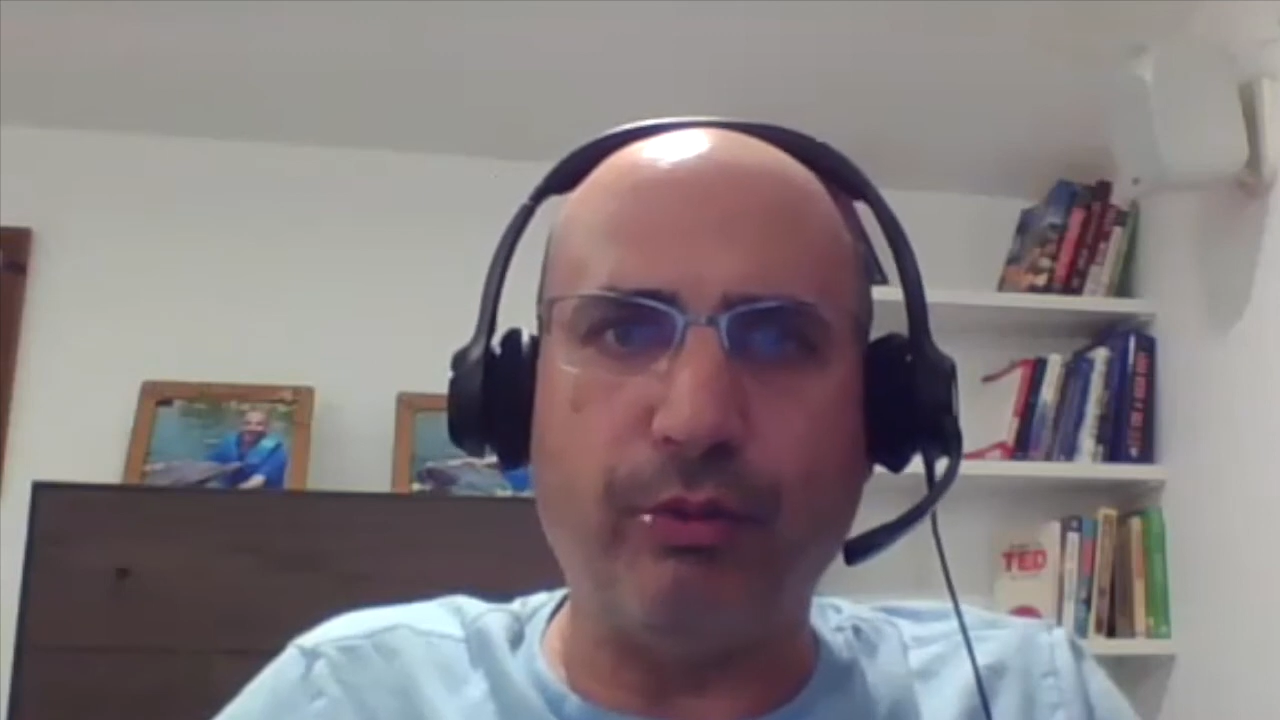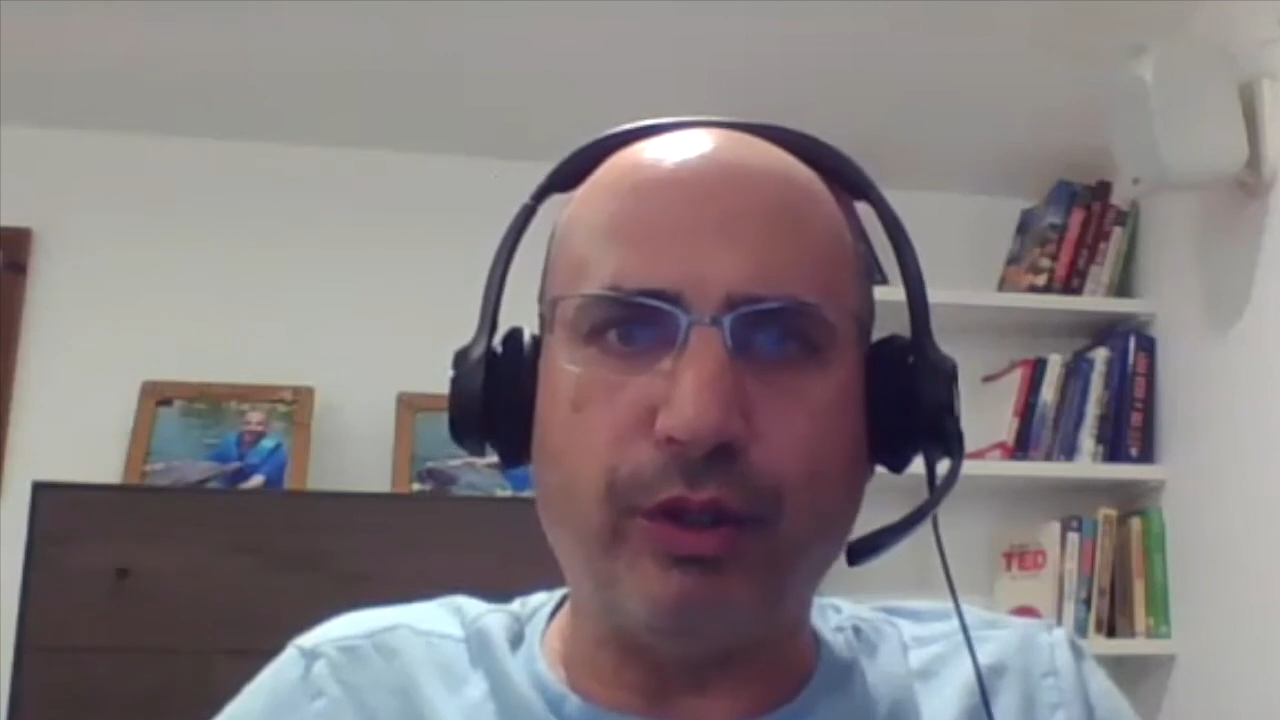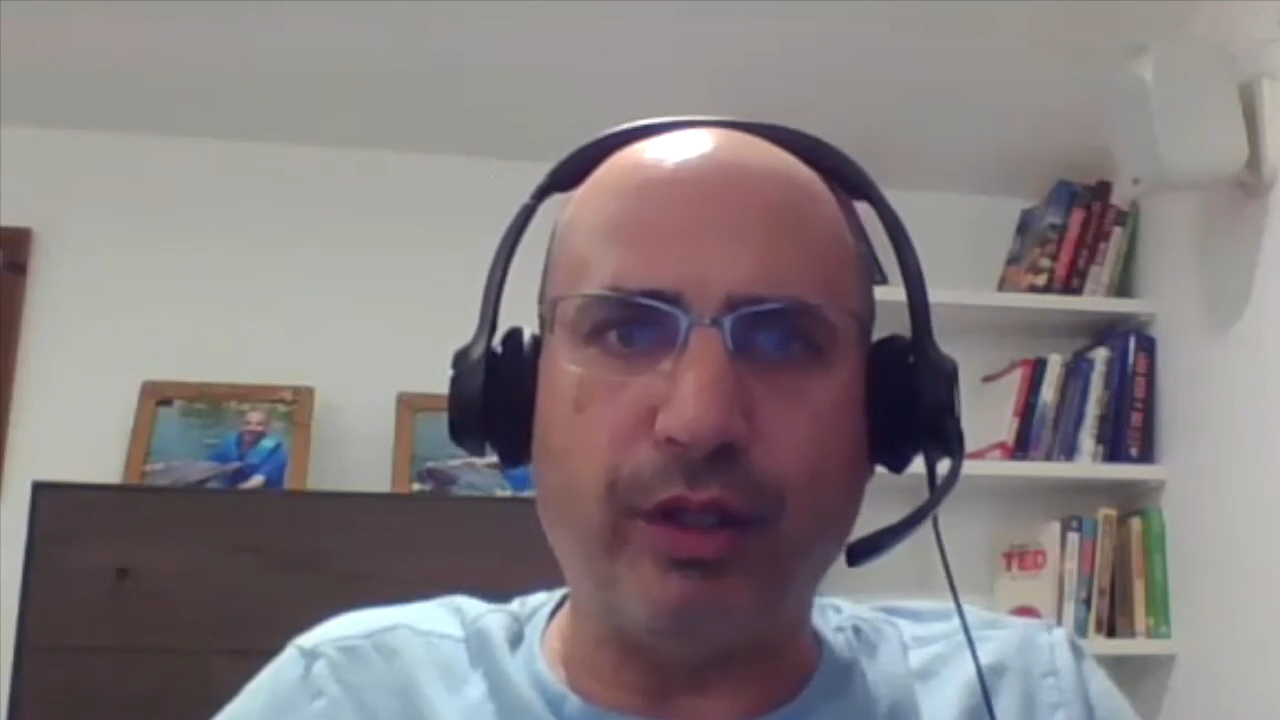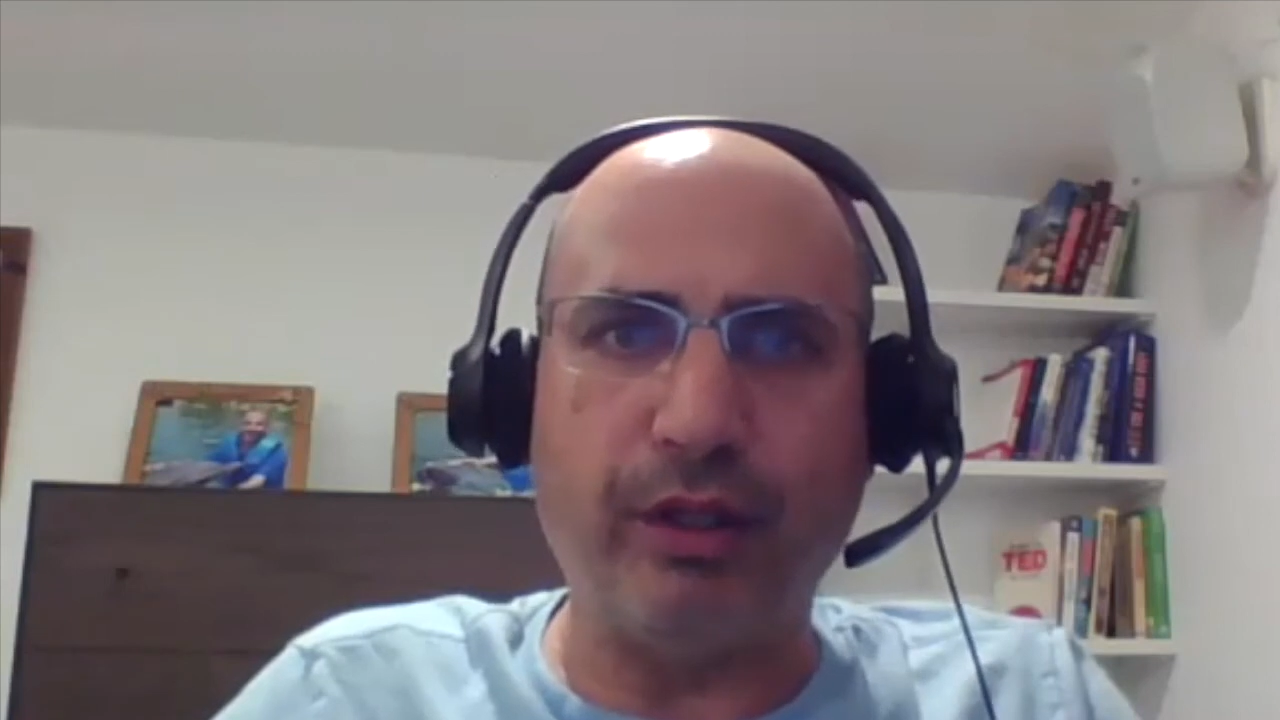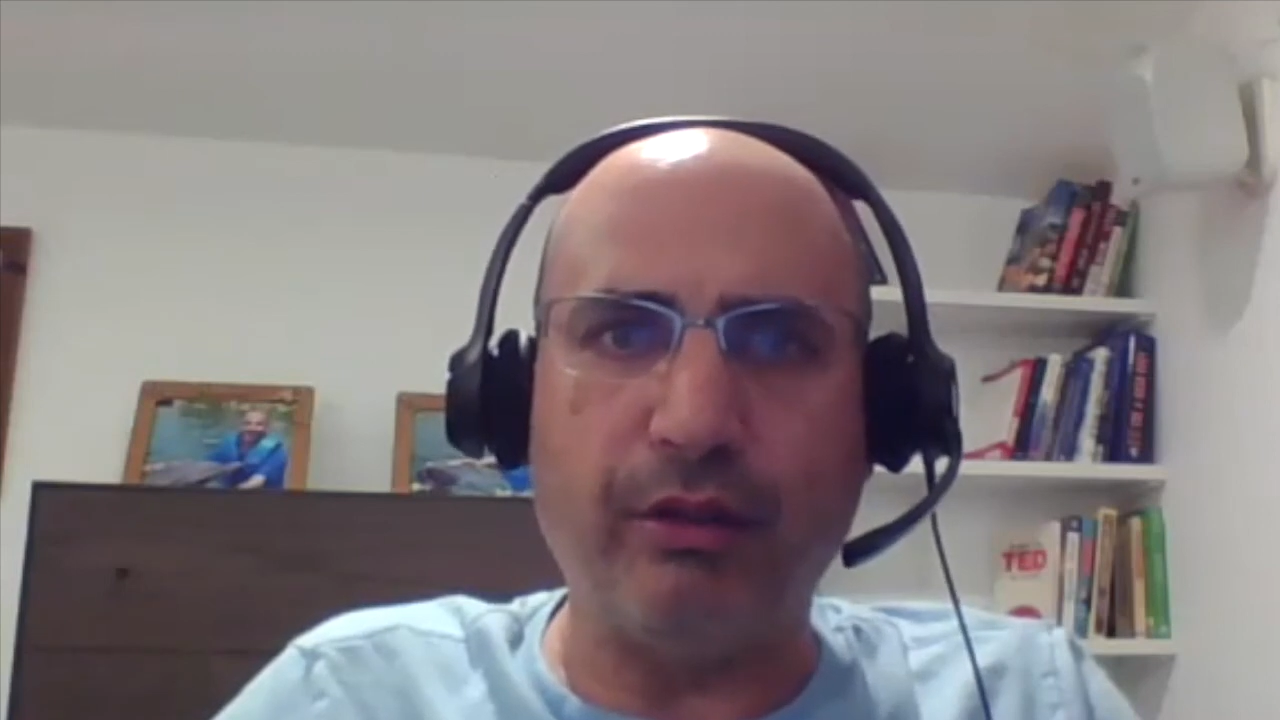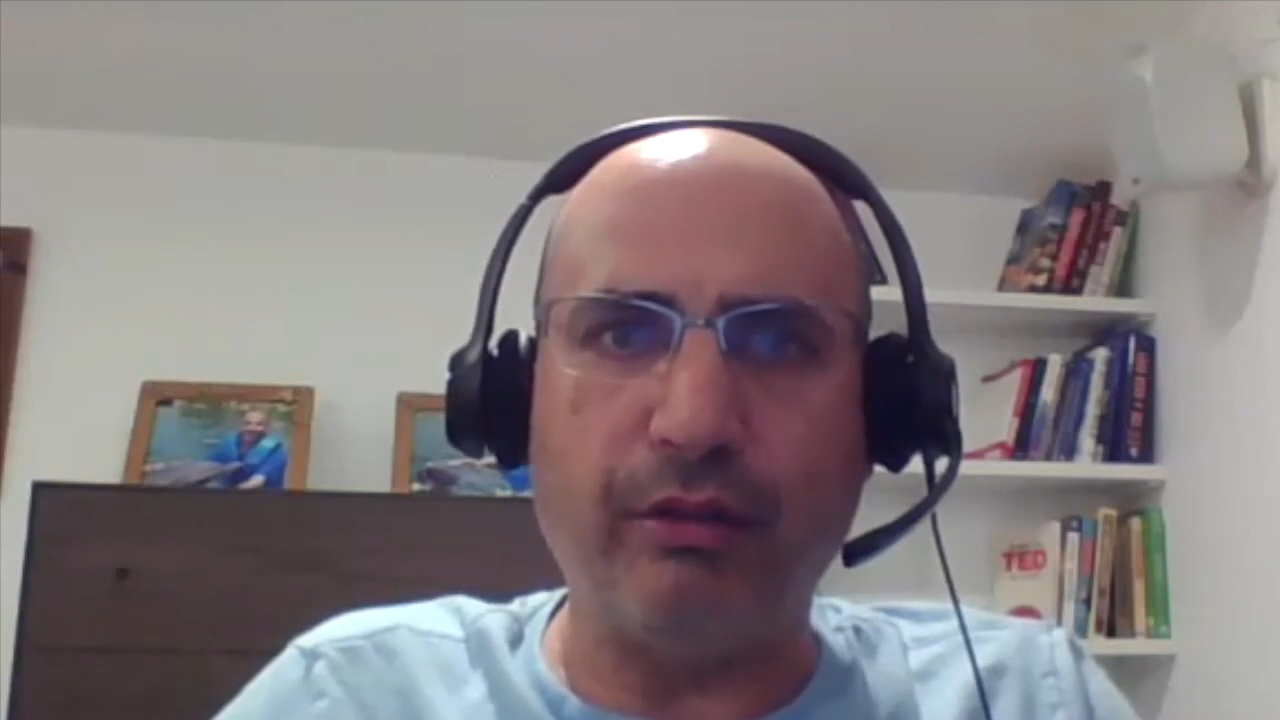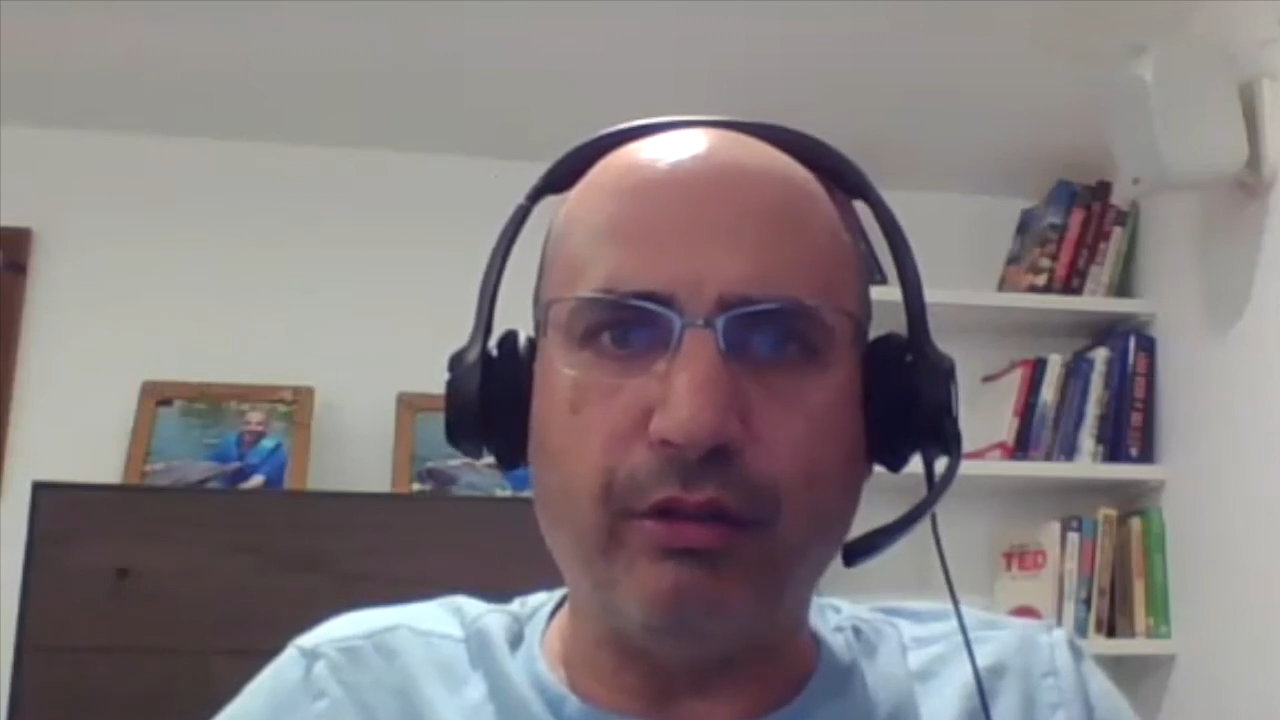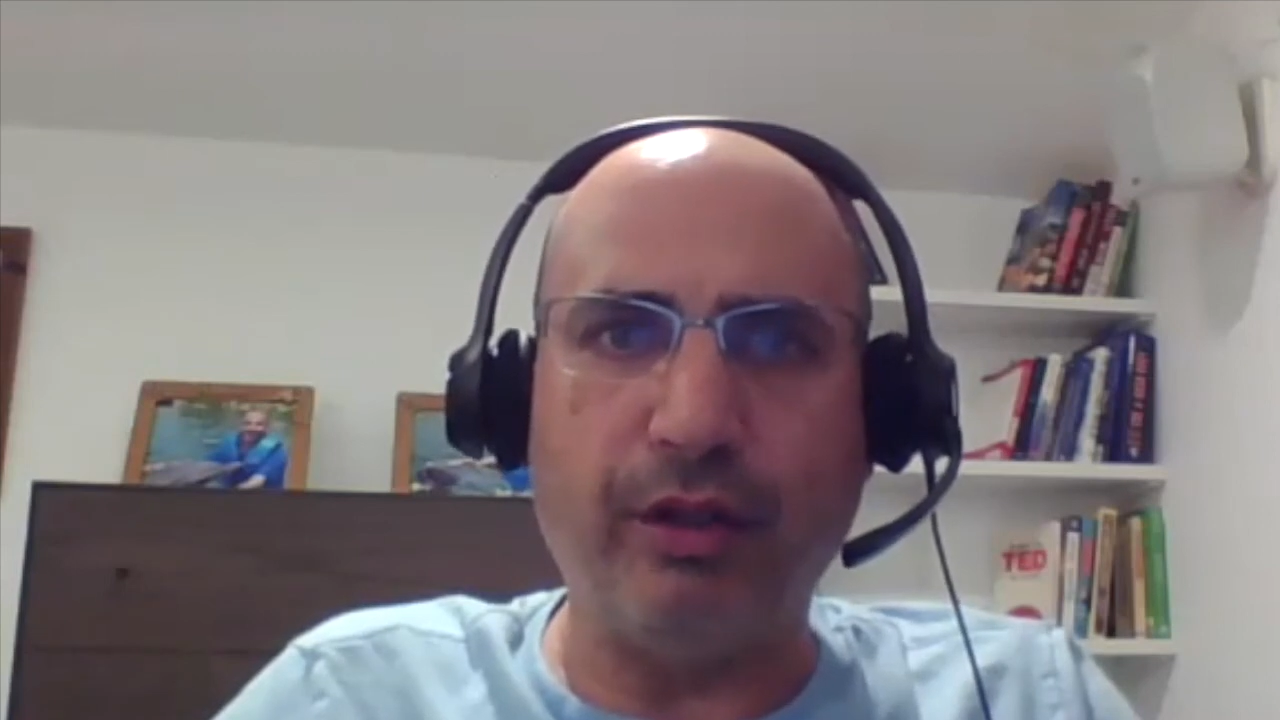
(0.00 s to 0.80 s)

we can